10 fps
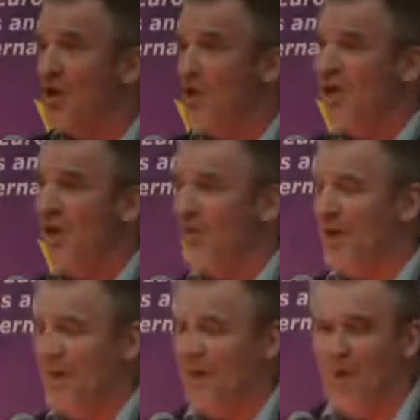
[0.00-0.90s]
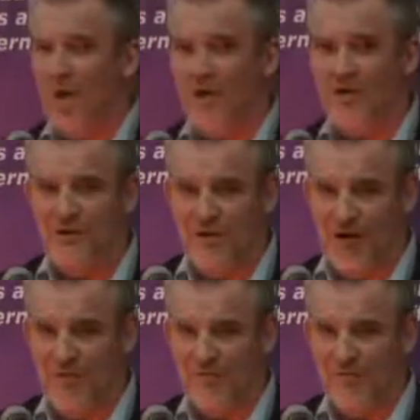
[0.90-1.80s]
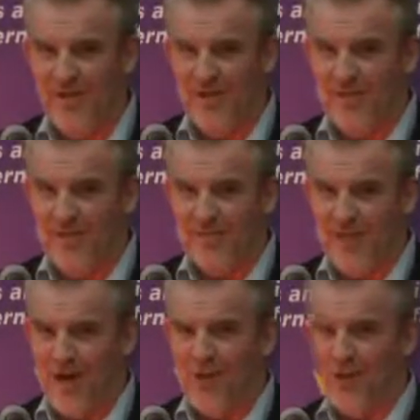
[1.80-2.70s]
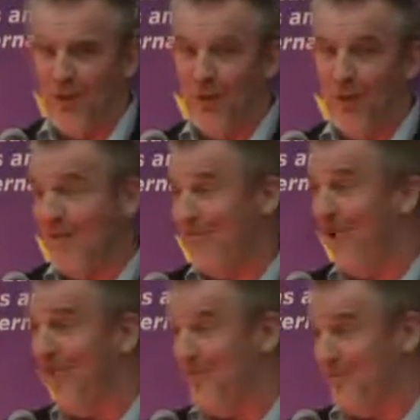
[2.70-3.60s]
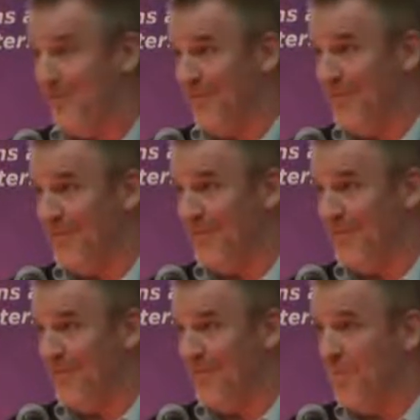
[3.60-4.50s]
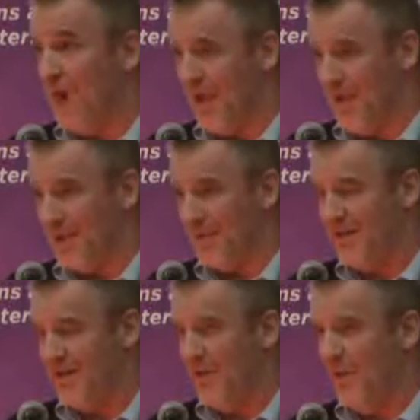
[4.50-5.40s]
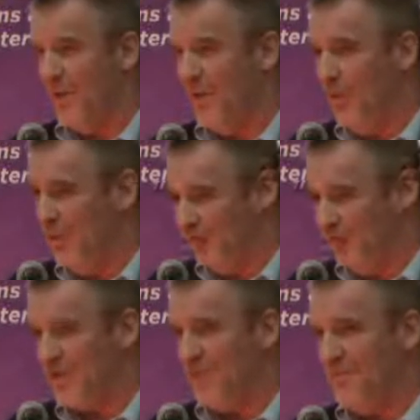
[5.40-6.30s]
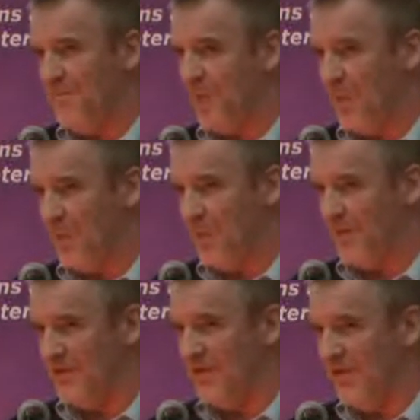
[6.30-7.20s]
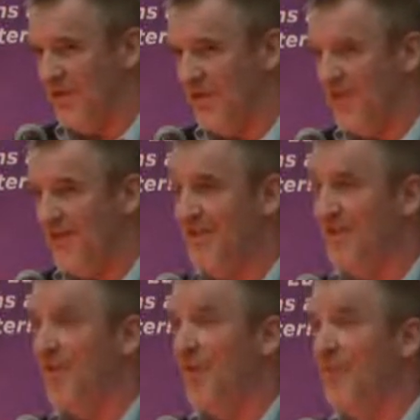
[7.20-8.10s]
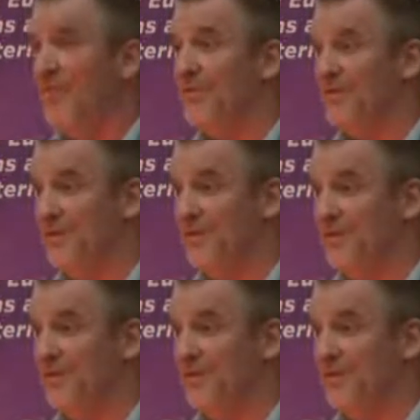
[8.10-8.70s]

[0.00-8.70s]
We don't have one drive. In fact, we all have 9 of them. But what's important is our top 3.